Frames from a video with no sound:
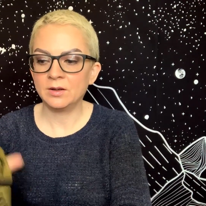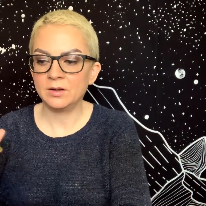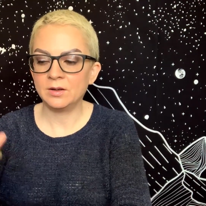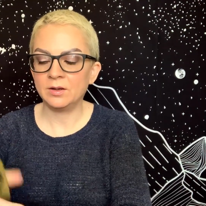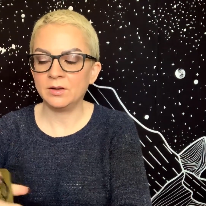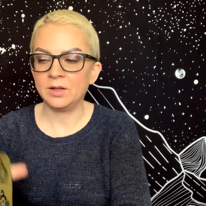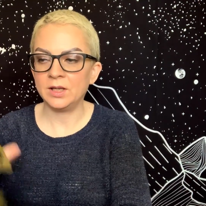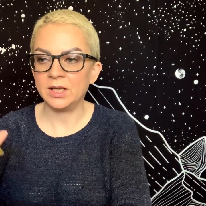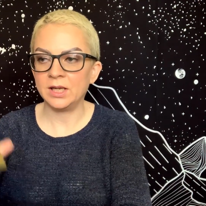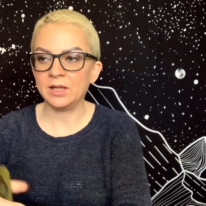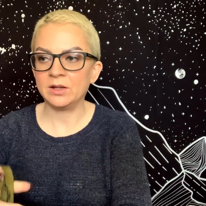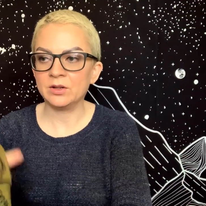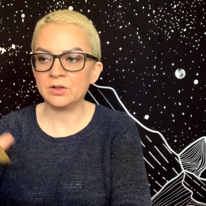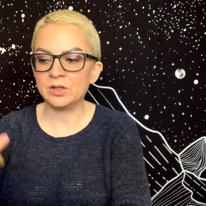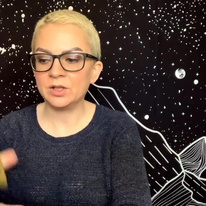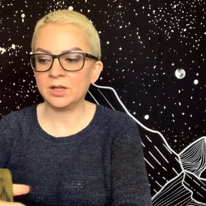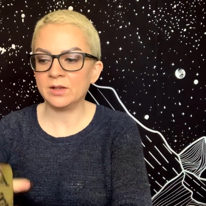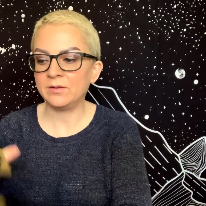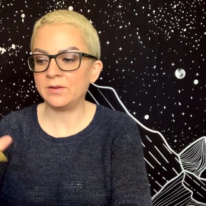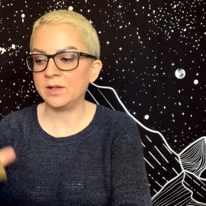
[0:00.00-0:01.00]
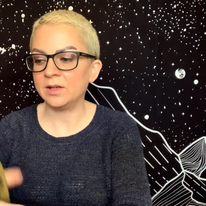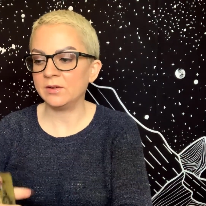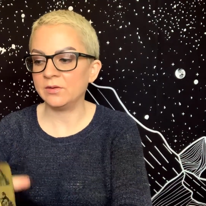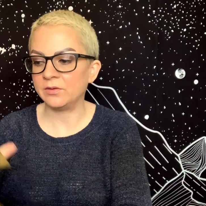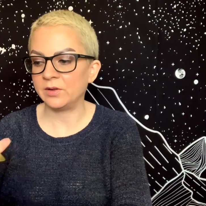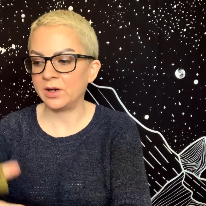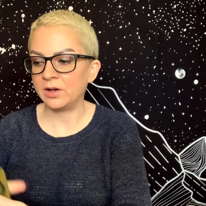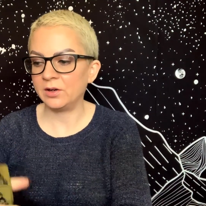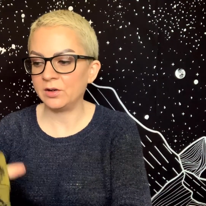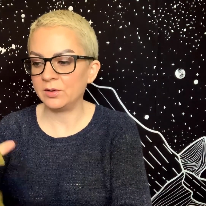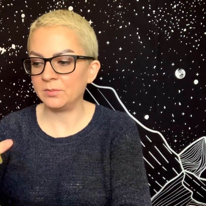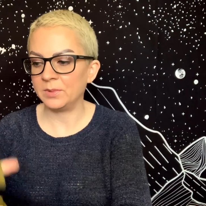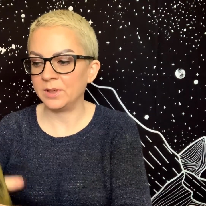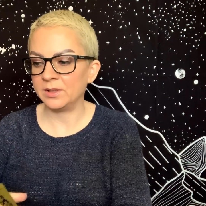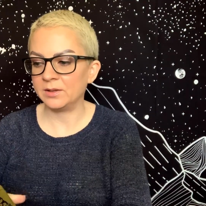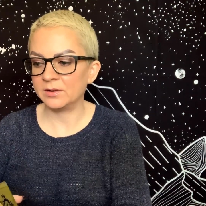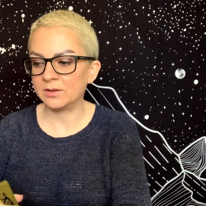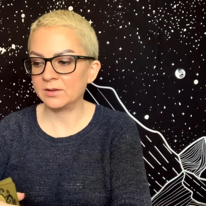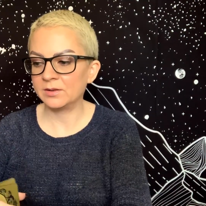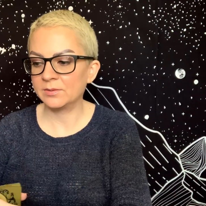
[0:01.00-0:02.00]
the energy of the
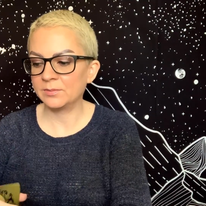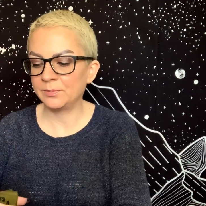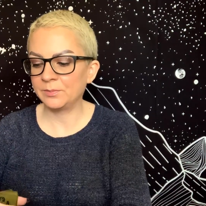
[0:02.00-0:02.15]
environment.